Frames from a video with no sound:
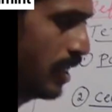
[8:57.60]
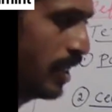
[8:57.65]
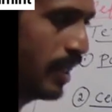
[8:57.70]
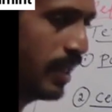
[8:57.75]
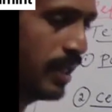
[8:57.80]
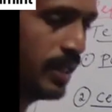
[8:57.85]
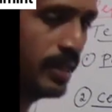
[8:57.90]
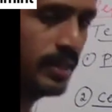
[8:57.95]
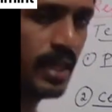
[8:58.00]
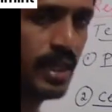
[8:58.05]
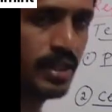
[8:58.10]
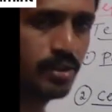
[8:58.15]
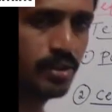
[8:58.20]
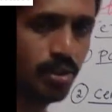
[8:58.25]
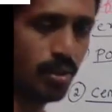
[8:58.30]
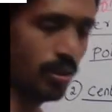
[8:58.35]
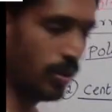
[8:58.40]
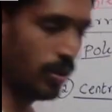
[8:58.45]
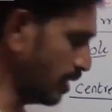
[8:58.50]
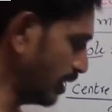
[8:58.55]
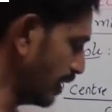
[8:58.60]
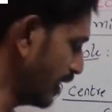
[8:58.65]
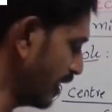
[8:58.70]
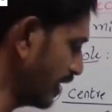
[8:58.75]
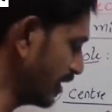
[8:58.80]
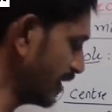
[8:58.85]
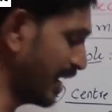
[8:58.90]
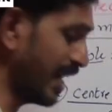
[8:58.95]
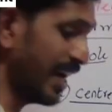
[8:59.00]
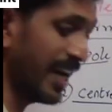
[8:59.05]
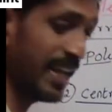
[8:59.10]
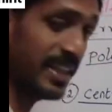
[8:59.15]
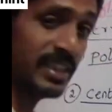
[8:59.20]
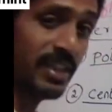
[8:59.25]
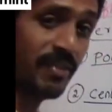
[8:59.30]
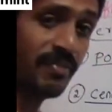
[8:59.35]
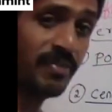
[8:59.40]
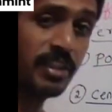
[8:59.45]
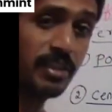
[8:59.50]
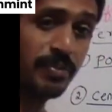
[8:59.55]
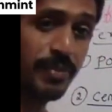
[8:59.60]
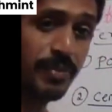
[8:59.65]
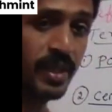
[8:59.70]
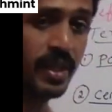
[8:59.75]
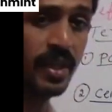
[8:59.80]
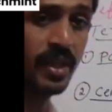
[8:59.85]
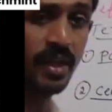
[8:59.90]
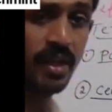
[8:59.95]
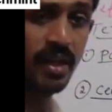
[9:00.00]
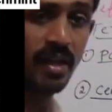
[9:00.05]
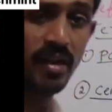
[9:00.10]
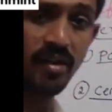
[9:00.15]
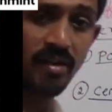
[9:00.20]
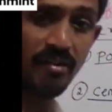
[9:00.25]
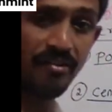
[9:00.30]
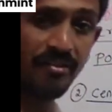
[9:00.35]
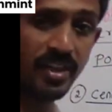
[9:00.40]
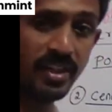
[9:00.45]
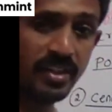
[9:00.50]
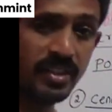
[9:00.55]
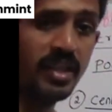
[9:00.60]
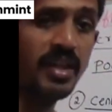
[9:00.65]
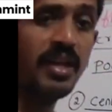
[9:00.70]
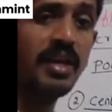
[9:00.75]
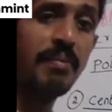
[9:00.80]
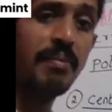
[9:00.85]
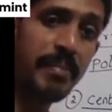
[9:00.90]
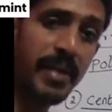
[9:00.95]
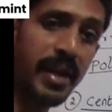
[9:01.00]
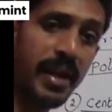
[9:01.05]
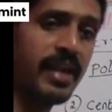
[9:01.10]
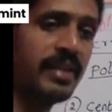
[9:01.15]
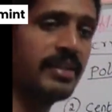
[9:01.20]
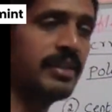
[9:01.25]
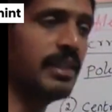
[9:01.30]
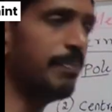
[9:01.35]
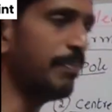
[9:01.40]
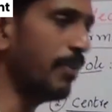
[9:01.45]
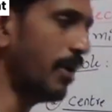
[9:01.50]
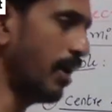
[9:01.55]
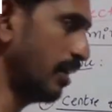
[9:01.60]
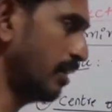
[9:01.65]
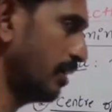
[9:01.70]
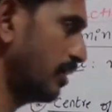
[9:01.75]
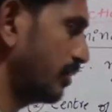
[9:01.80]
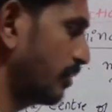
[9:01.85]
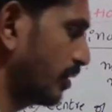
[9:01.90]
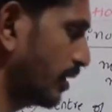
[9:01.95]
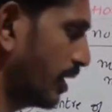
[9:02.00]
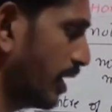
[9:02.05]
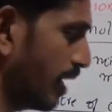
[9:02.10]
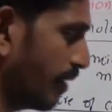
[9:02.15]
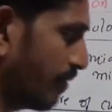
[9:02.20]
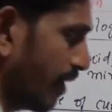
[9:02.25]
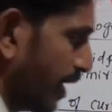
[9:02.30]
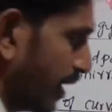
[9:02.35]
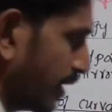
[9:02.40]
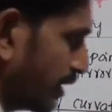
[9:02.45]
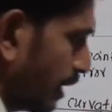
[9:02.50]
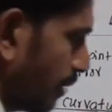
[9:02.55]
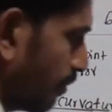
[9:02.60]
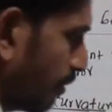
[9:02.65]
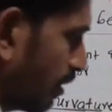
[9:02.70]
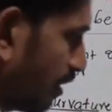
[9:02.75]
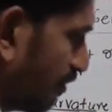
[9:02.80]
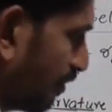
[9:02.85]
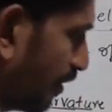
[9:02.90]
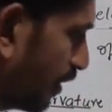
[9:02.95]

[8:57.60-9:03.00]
It is the radius of the sphere of which mirror is a part. So here, for example, if